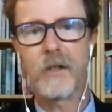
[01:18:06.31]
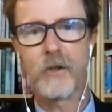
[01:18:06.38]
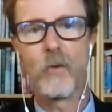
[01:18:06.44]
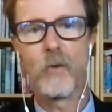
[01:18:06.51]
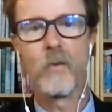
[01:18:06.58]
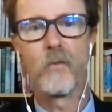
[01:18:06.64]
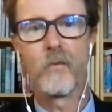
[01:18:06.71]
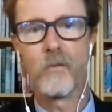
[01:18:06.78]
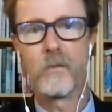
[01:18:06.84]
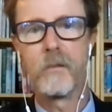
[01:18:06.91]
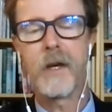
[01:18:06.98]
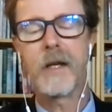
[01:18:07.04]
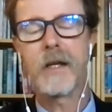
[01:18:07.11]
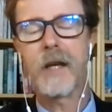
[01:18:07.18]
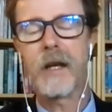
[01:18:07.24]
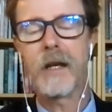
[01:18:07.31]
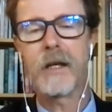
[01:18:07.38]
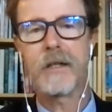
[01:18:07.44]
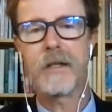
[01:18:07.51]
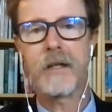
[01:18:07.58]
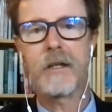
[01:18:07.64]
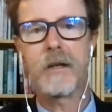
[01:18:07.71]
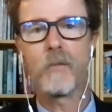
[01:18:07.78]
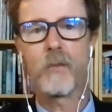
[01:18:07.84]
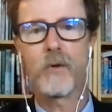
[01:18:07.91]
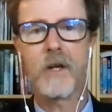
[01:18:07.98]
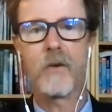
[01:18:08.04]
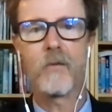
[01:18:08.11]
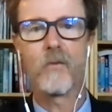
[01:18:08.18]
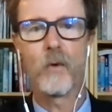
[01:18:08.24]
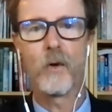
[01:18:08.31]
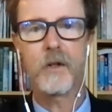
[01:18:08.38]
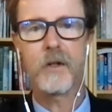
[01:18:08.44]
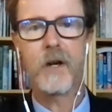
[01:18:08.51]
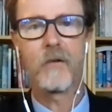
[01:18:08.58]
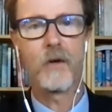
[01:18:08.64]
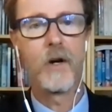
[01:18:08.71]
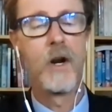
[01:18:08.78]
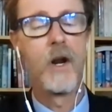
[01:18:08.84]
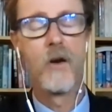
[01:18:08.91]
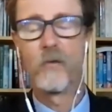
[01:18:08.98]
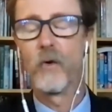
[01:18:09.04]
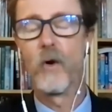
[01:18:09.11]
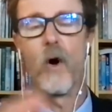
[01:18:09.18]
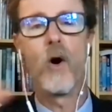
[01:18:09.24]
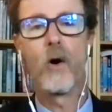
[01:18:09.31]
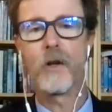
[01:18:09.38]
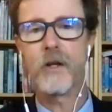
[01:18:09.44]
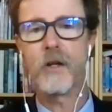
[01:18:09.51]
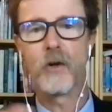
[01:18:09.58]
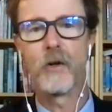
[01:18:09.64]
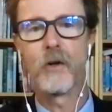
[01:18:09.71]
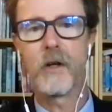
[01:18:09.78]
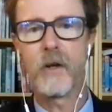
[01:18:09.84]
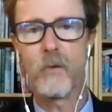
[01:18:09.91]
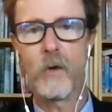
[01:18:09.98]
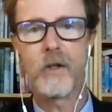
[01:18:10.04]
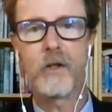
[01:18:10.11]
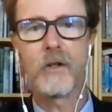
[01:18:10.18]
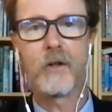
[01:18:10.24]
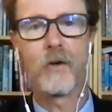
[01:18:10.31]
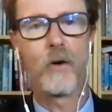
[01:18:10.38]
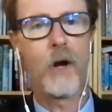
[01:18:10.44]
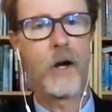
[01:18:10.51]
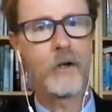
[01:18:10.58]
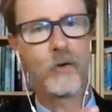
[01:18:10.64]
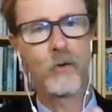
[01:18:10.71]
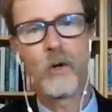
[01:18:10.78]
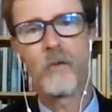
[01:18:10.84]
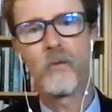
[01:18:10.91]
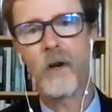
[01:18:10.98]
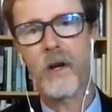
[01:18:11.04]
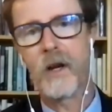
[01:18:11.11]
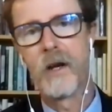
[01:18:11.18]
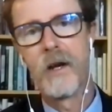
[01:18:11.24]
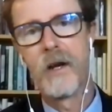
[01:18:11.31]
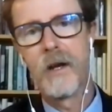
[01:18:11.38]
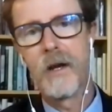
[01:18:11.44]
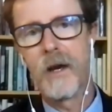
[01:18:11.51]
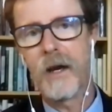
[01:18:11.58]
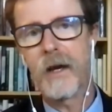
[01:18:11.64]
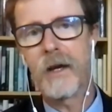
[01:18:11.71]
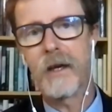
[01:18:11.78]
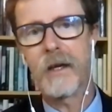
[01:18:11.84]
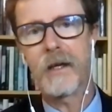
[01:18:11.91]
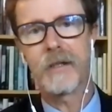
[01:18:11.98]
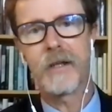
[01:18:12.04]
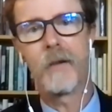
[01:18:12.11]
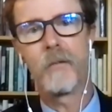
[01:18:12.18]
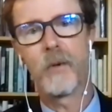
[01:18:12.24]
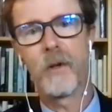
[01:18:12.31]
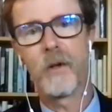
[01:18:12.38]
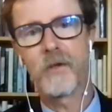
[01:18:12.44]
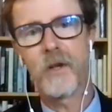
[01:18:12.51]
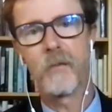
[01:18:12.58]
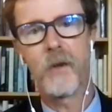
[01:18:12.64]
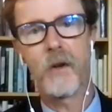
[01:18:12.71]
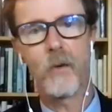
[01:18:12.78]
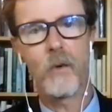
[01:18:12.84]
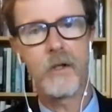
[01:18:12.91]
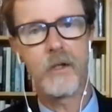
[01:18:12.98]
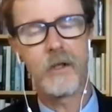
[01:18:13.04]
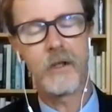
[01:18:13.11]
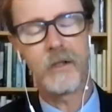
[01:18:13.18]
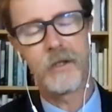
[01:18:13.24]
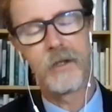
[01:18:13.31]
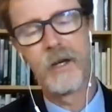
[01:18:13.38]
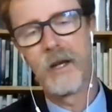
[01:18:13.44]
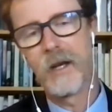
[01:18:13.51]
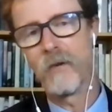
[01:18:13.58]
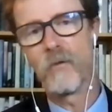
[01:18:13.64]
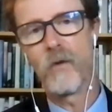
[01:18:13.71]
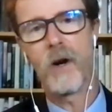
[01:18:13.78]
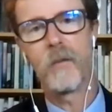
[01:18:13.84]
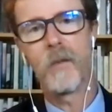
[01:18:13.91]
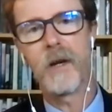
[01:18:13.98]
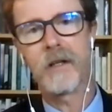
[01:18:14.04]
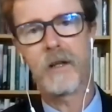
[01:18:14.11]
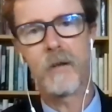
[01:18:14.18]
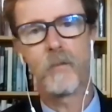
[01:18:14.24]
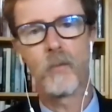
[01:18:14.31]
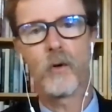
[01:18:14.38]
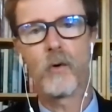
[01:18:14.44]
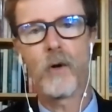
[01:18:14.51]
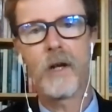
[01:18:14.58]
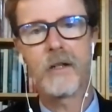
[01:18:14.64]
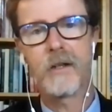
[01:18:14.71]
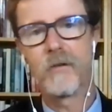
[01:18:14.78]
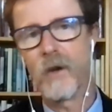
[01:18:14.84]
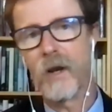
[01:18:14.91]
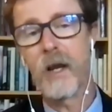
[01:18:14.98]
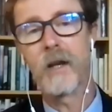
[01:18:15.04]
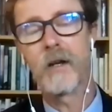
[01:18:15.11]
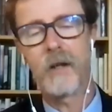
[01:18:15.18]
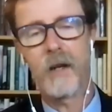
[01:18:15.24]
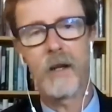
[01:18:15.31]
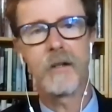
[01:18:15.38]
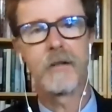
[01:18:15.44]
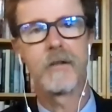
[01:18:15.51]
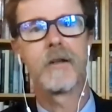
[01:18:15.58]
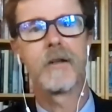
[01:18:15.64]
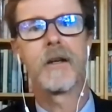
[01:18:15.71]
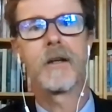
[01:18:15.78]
So maintaining 60% forest cover for all eternity, which is, you know, a terrific example of something which is environmentally progressive and, as